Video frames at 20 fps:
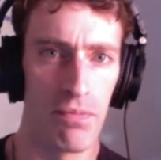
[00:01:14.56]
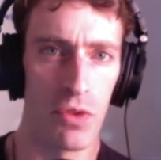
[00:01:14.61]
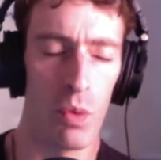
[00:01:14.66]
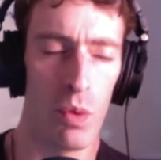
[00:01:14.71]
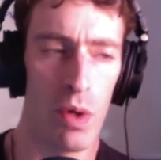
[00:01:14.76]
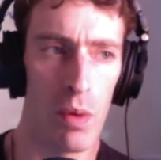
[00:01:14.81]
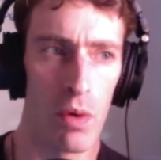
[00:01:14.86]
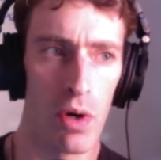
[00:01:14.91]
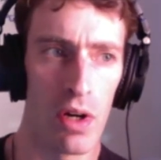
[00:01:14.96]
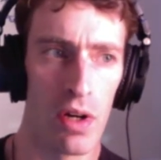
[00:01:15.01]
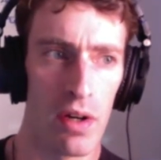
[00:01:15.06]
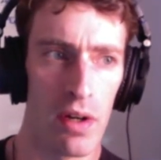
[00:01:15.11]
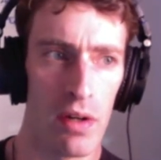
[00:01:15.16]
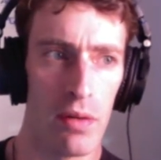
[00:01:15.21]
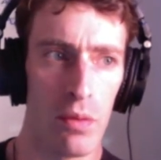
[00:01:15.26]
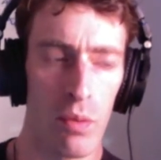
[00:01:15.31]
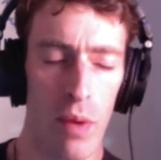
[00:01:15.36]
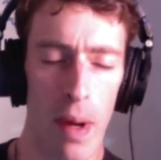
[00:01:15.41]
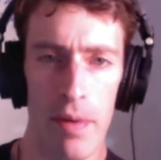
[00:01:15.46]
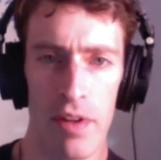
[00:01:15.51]
We were
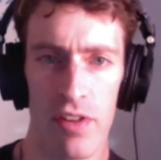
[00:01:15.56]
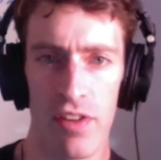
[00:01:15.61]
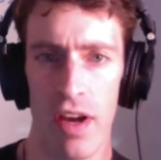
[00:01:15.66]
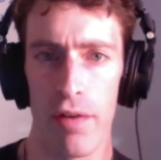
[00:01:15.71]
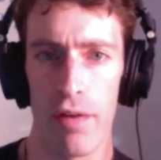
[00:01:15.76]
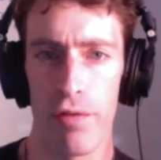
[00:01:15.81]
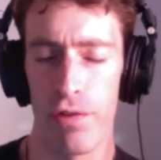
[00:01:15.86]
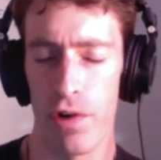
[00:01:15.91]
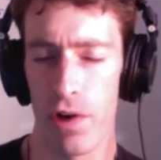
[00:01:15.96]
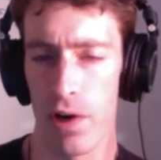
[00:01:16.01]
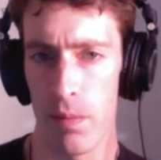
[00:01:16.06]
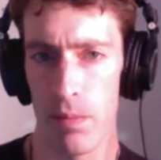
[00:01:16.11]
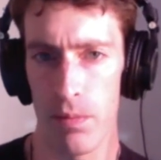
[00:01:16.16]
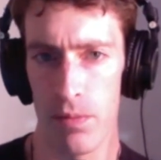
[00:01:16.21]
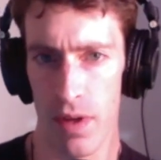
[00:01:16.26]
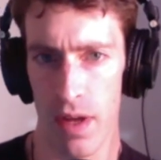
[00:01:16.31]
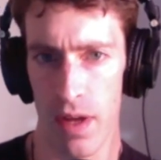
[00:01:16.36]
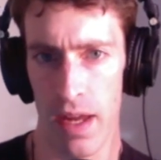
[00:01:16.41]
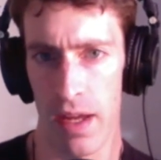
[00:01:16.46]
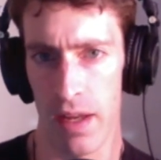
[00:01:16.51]
a web design firm,
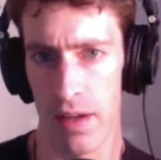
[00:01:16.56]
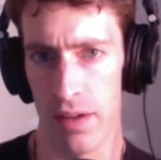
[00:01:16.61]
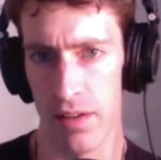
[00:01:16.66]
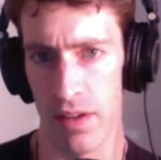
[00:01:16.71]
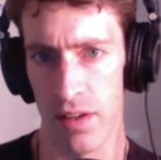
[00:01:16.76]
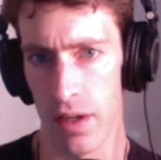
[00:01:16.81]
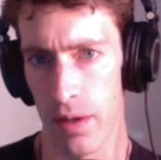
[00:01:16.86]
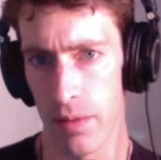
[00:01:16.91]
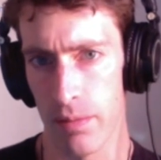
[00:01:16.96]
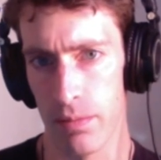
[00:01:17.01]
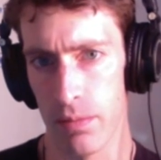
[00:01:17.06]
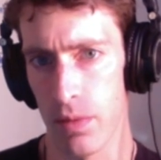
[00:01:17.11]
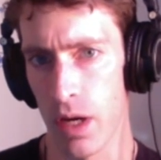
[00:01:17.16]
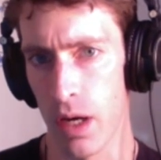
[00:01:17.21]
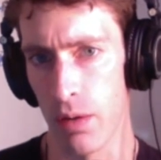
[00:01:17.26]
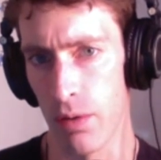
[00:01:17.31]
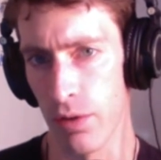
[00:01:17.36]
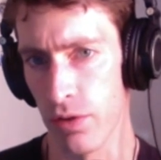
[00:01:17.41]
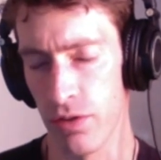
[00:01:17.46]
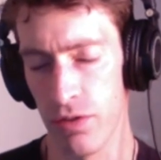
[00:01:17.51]
and
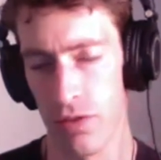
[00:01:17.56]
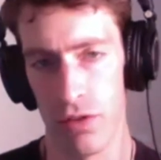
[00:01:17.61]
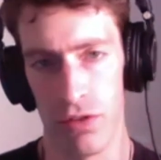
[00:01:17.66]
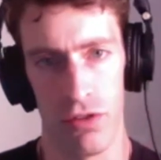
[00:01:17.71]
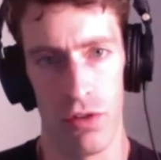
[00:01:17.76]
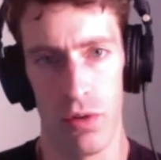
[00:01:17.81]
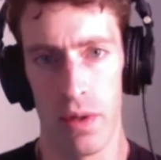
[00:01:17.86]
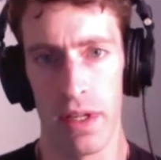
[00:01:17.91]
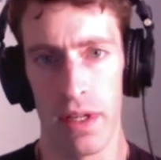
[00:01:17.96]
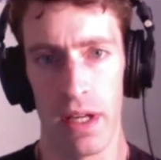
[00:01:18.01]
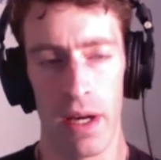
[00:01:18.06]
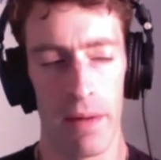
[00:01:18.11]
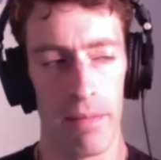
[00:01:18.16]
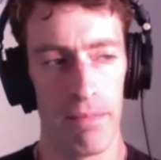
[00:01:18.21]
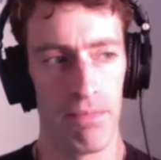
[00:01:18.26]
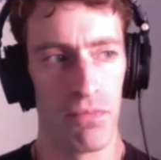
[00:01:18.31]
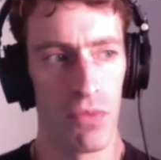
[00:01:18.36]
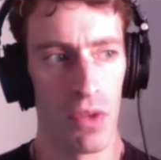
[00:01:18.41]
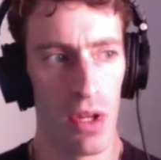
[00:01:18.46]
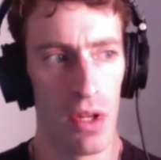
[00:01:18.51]
I was just doing
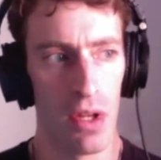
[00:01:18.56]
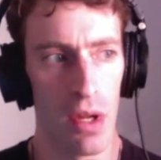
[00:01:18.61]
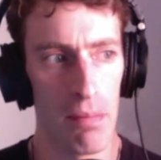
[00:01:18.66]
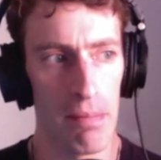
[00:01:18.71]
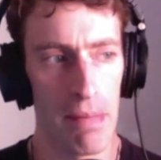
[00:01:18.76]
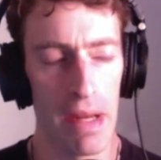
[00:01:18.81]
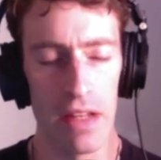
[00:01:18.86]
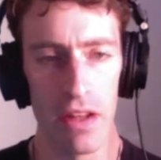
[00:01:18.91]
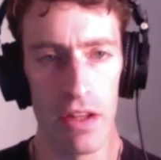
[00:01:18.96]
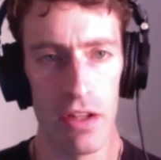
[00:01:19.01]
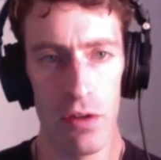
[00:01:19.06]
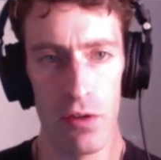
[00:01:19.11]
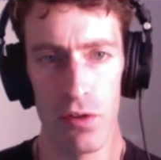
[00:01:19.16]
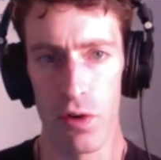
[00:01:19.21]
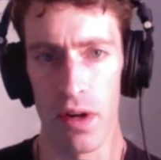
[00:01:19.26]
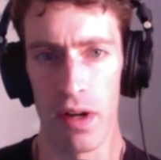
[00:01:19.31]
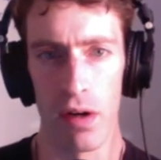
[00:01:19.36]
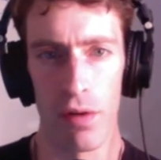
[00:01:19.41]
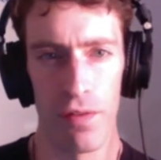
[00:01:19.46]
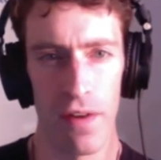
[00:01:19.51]
mainly
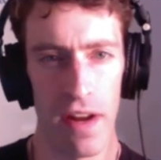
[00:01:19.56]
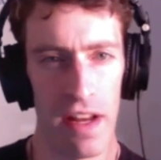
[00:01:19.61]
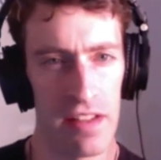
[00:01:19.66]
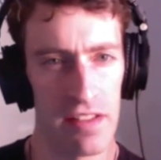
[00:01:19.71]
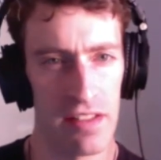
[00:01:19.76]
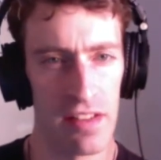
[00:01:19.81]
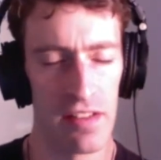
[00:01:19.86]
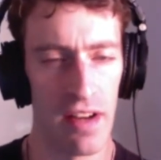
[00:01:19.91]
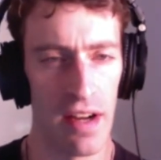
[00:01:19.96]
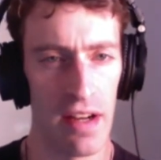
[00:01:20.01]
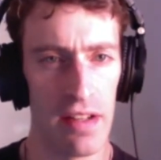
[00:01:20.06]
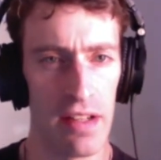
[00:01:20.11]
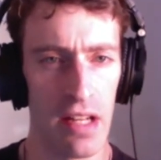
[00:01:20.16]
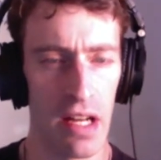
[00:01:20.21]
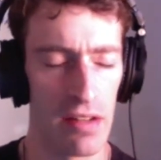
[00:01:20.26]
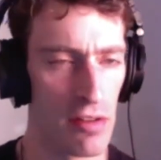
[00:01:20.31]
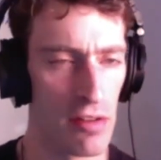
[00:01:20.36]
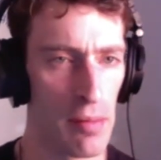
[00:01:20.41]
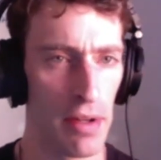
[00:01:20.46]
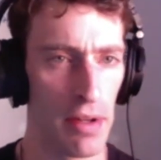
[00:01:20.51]
user interface design,
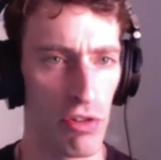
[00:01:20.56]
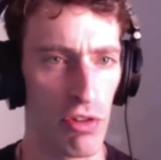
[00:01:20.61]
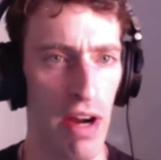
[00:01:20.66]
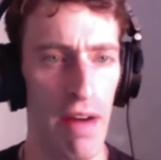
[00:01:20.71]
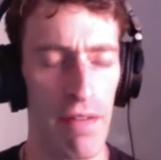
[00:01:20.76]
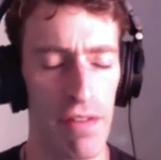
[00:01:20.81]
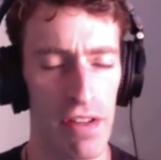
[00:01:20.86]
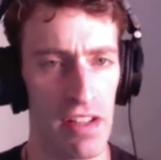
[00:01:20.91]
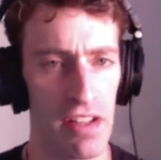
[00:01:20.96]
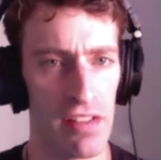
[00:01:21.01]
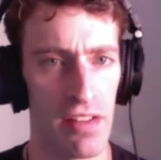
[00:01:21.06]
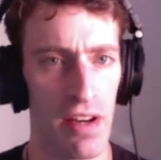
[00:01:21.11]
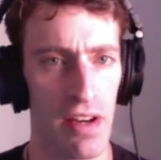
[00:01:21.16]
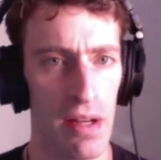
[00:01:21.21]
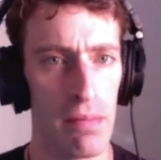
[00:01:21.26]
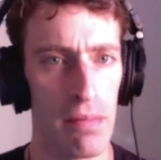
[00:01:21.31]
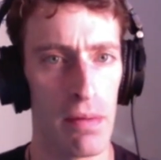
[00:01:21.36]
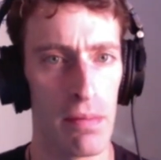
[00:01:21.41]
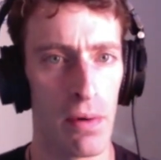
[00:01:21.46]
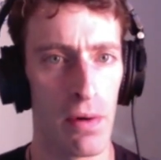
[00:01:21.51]
not so much graphic
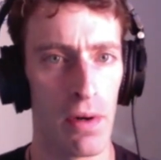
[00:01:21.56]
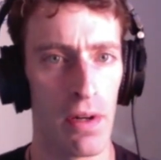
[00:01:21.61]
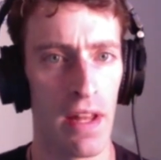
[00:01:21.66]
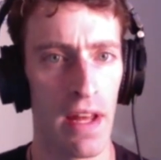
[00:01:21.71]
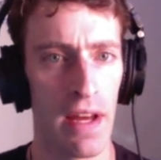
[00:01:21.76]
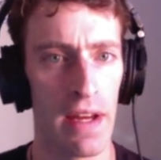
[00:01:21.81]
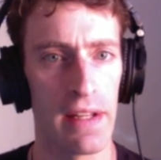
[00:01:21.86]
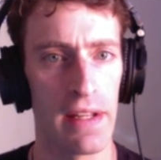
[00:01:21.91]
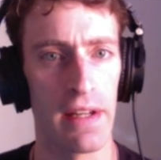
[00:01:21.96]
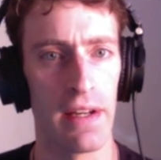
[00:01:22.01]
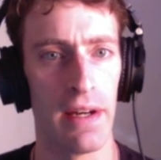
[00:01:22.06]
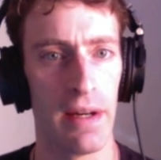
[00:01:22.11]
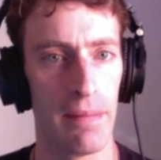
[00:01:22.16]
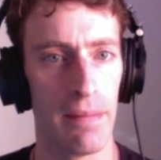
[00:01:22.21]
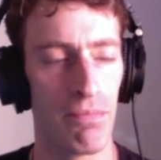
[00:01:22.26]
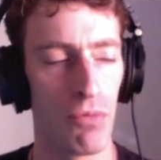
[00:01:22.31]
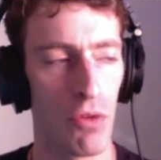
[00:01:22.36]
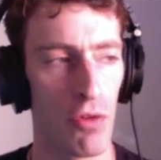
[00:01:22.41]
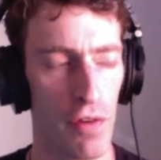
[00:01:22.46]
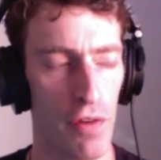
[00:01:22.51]
design, but more like
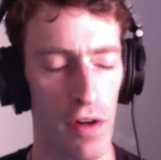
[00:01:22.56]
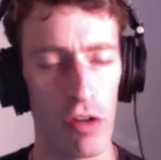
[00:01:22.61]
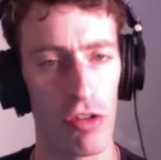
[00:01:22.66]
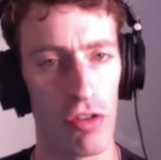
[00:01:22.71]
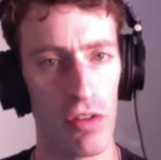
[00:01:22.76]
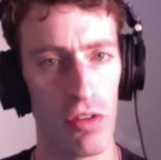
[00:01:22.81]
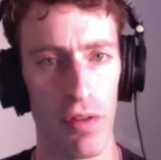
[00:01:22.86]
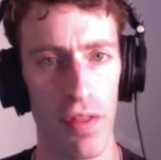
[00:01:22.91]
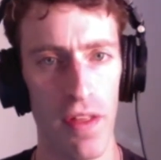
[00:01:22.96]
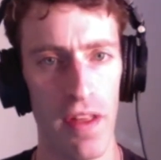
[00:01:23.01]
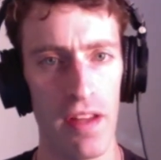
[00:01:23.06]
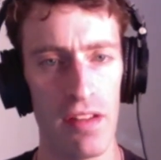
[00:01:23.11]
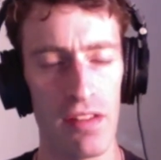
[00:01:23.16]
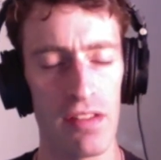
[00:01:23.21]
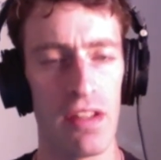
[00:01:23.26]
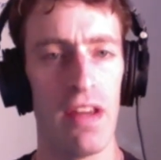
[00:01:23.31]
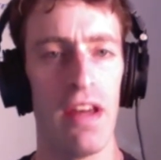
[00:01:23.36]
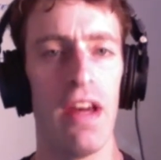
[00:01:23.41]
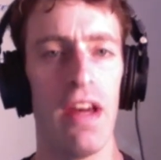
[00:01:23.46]
functional things,